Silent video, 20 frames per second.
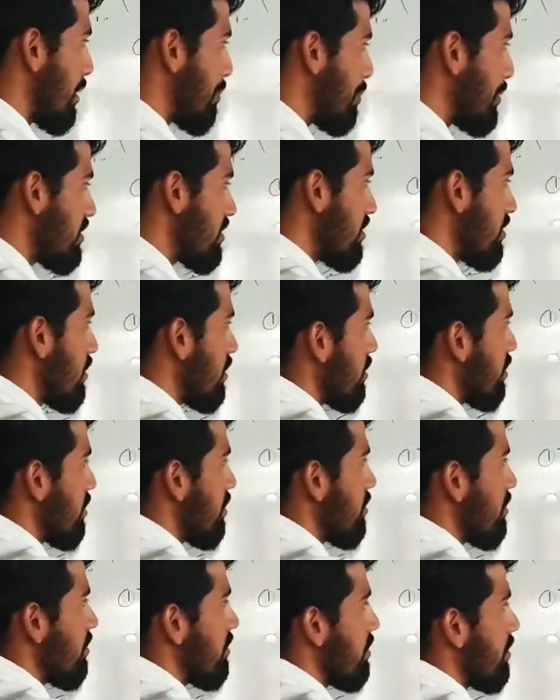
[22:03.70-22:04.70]
person
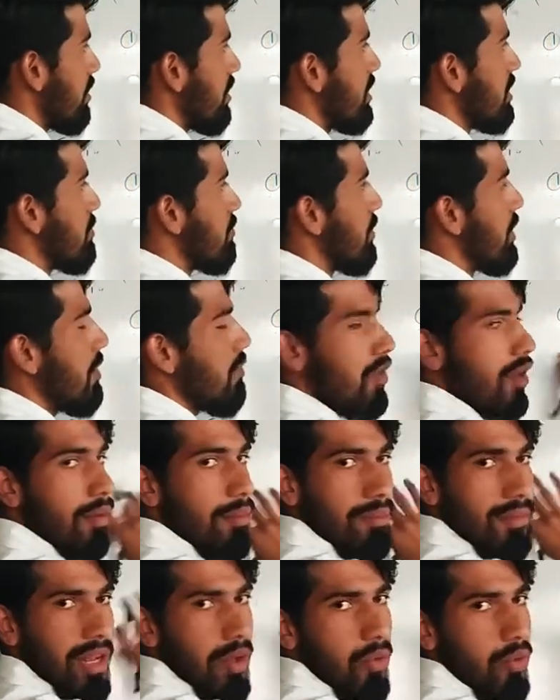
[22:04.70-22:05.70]
is free from
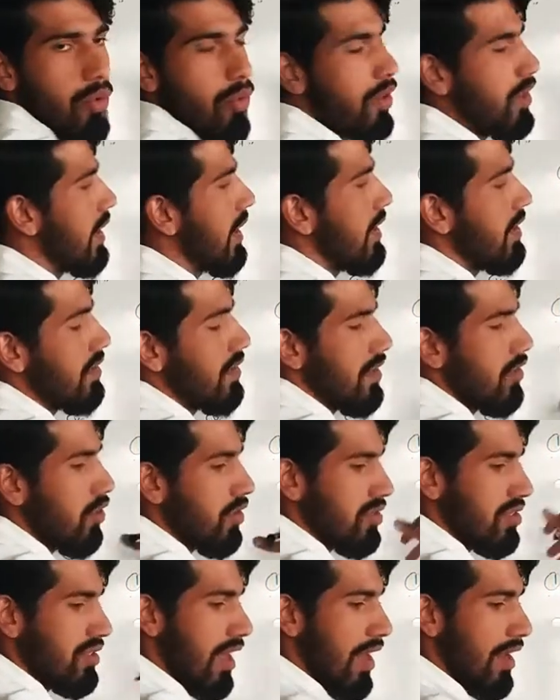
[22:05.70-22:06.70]
now COVID-19. The doctor
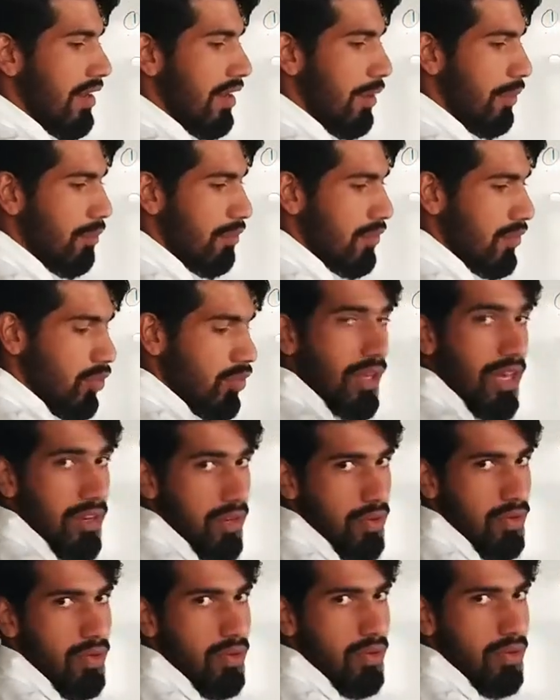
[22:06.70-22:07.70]
said him, you can
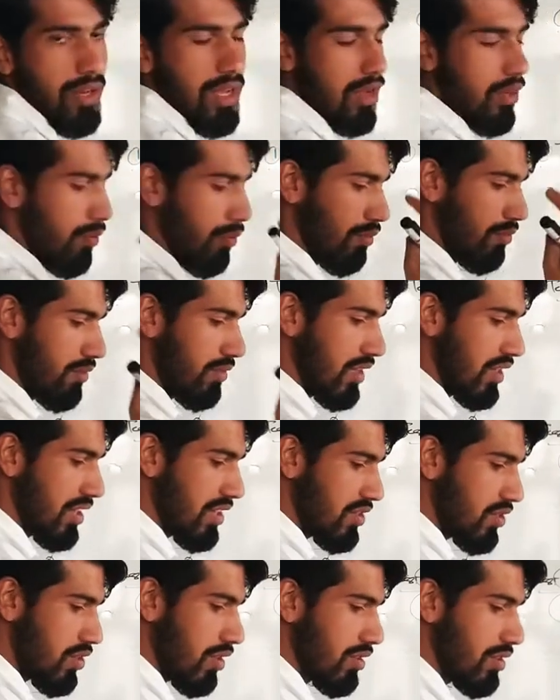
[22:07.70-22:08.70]
go now,
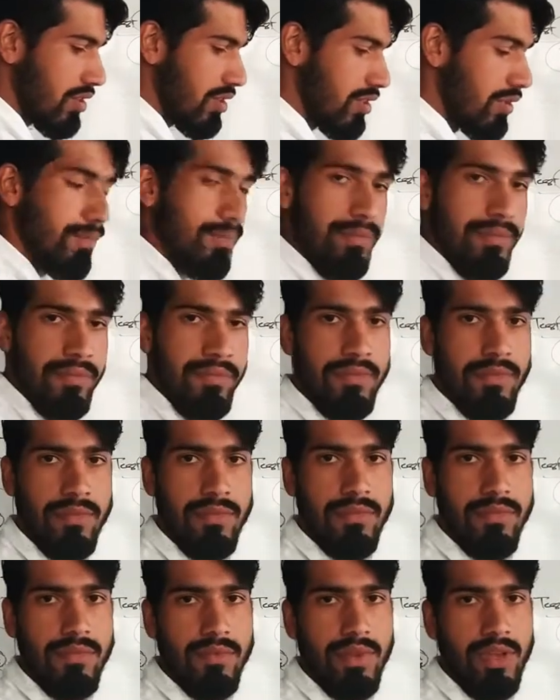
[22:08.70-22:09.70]
discharged,
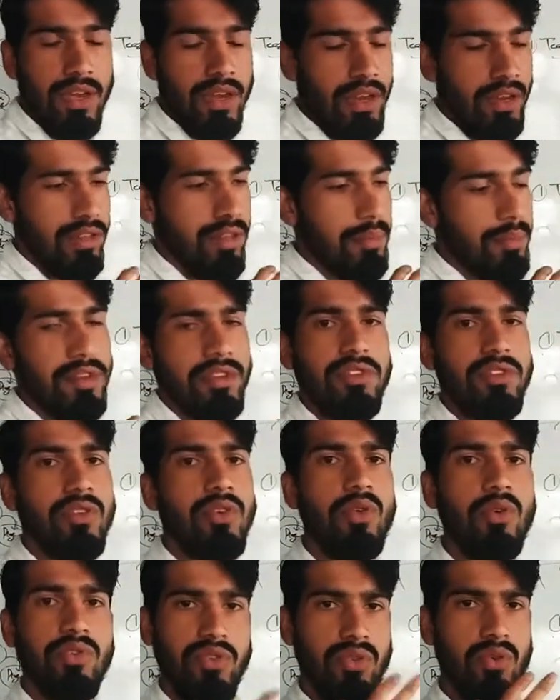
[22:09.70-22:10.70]
and the person
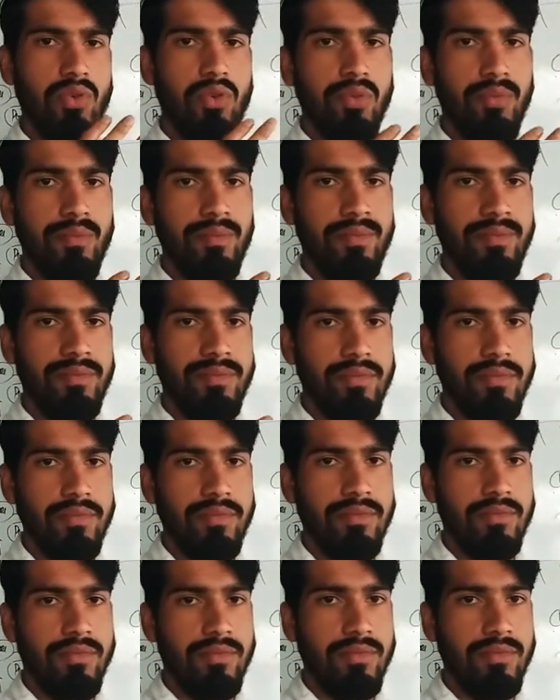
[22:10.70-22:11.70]
goes home.
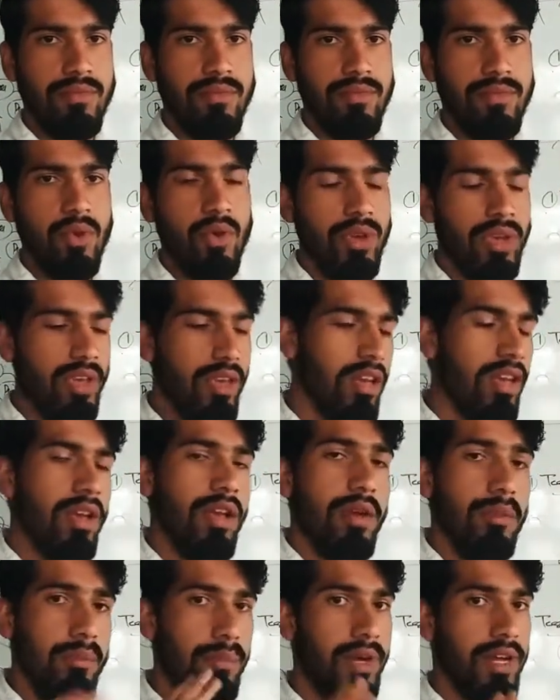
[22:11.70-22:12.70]
Okay,
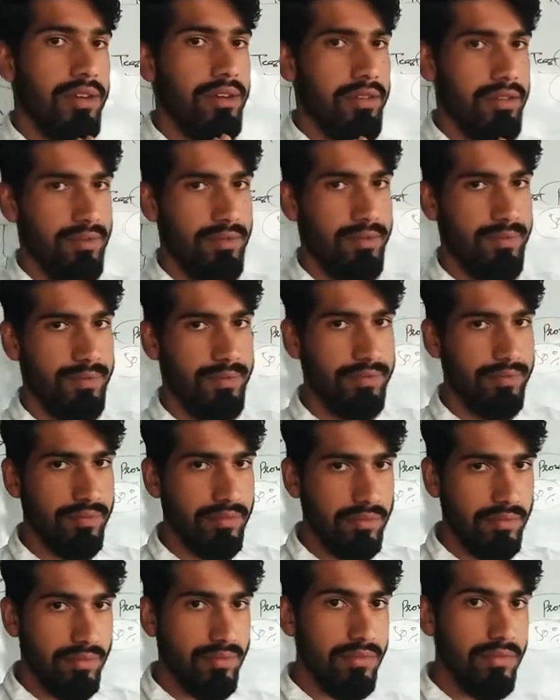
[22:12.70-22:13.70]
but
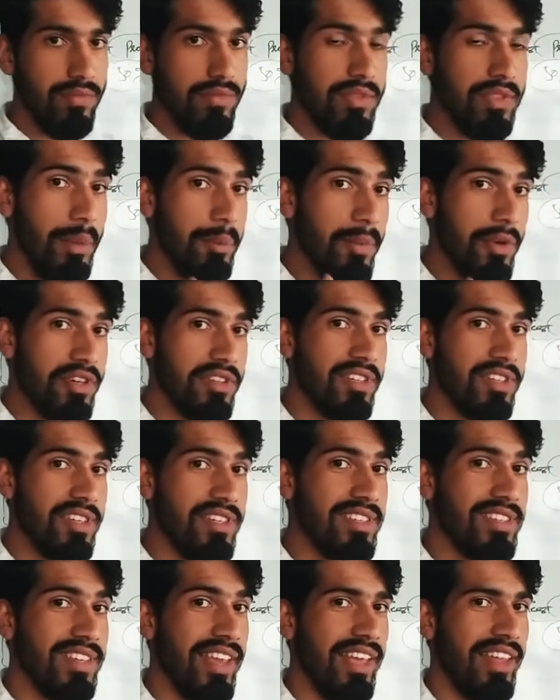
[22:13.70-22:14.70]
the person is
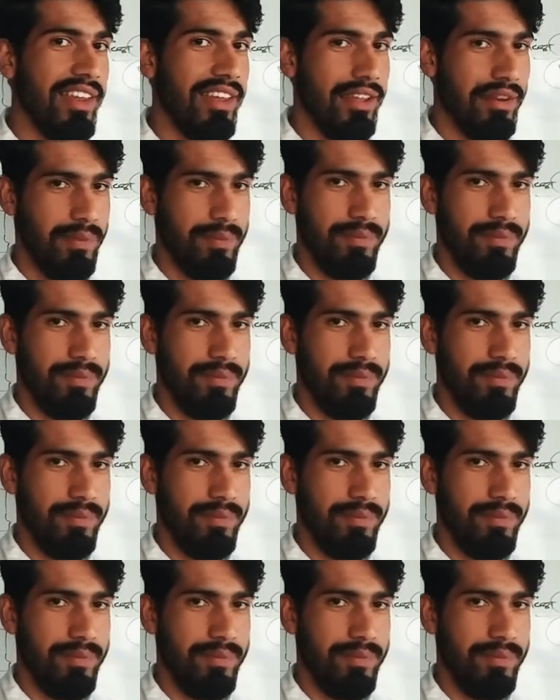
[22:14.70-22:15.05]
carrier.